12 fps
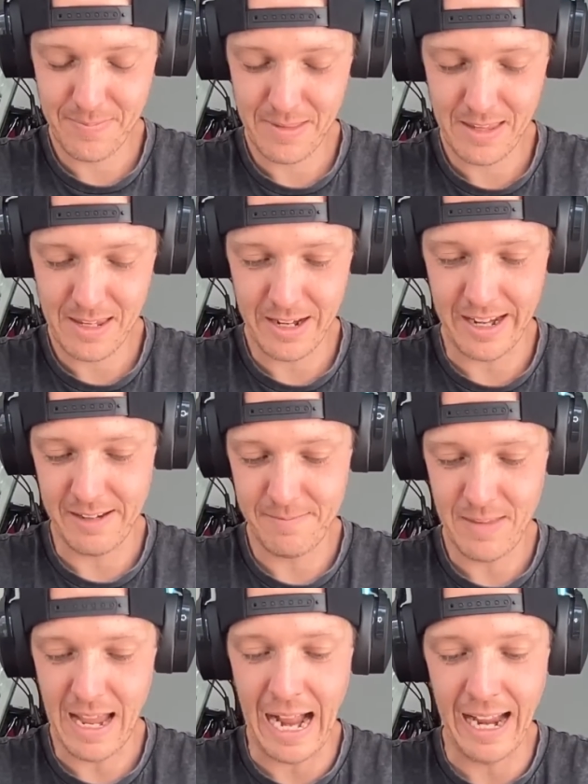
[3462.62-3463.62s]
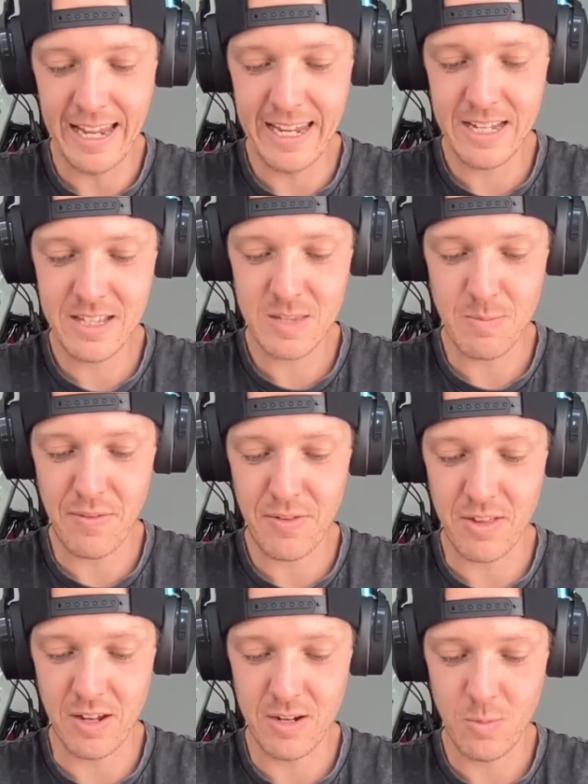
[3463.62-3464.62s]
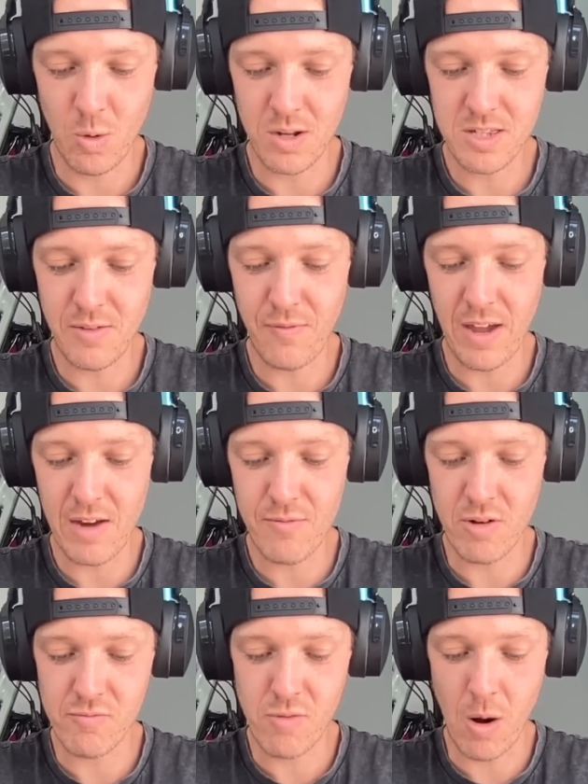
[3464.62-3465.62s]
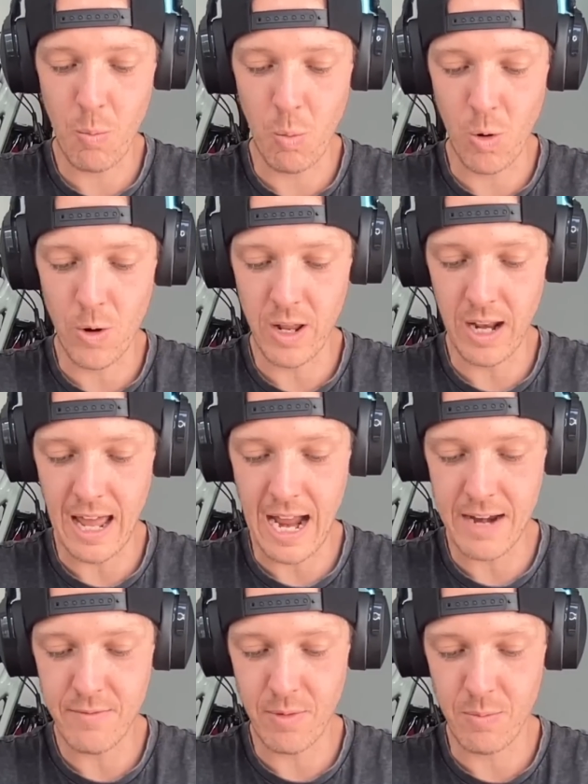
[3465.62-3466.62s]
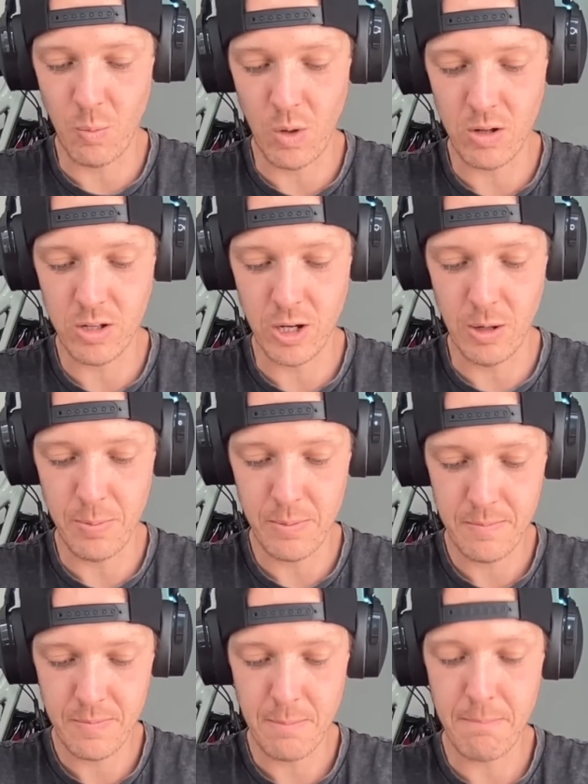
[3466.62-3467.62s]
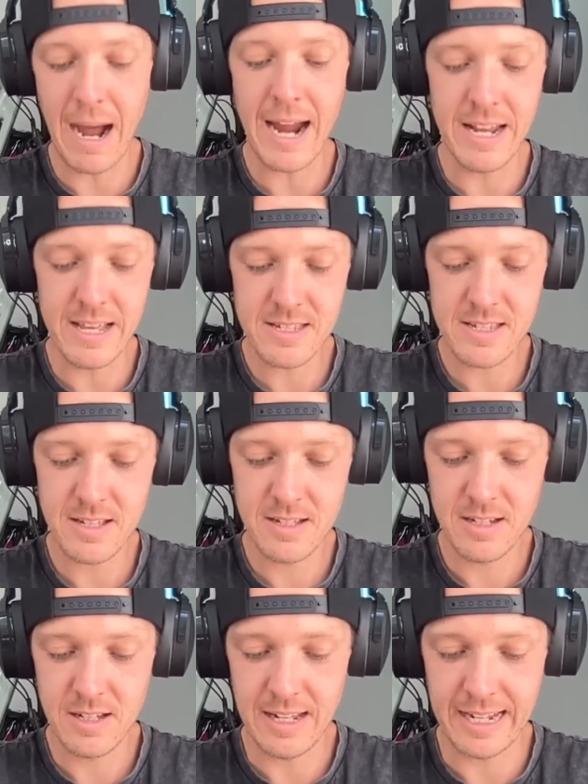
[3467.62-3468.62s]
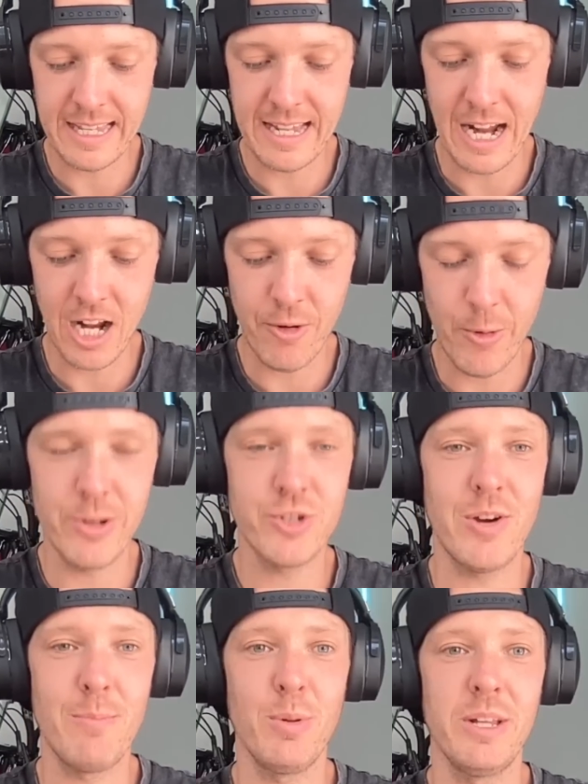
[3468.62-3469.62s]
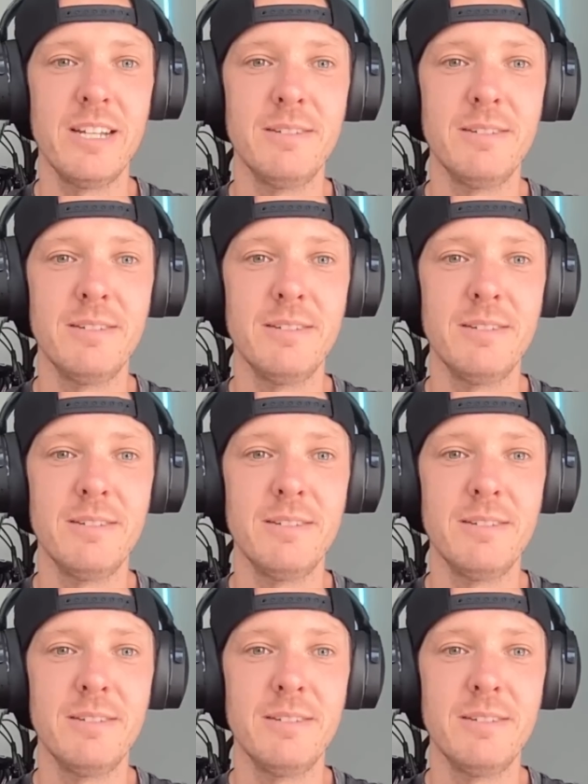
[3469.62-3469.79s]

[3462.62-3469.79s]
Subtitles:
Okay, at Ian Smithson, what's your favourite Rob Warner line from the World Cup? Mine is like a kangaroo on a trampoline.